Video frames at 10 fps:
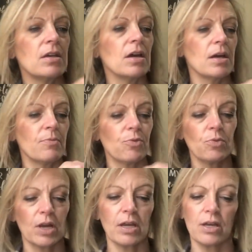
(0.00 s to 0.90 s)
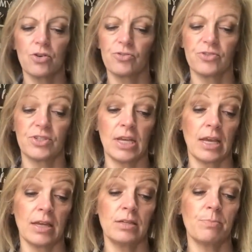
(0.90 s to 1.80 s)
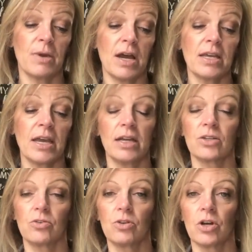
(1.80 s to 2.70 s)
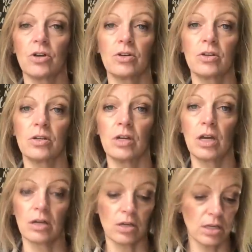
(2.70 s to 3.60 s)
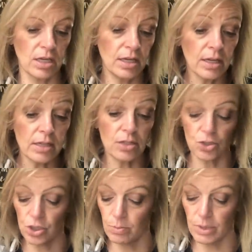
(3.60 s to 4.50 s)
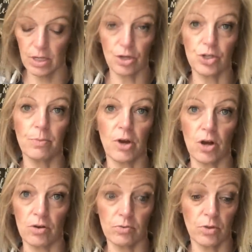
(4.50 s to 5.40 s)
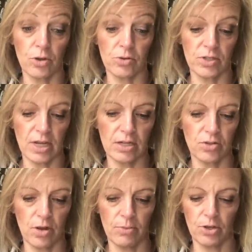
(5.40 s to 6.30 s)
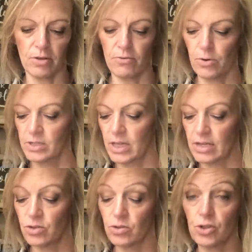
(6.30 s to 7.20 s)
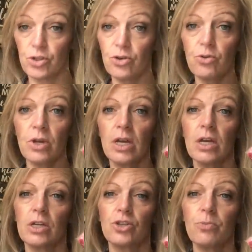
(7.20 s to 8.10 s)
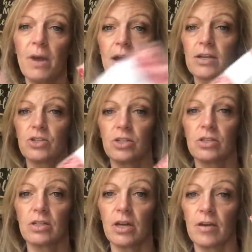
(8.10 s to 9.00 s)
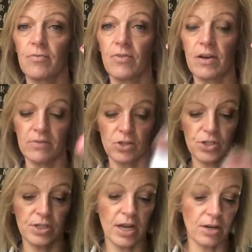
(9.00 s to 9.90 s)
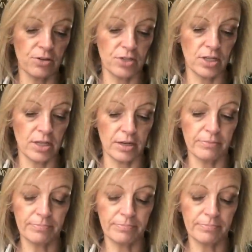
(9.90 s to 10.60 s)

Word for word: Um, from what I understand, my Calico Garden uh, kit should be here tomorrow, Thursday. So I'm looking forward to that. So it's two, two packages of five inch stackers in there.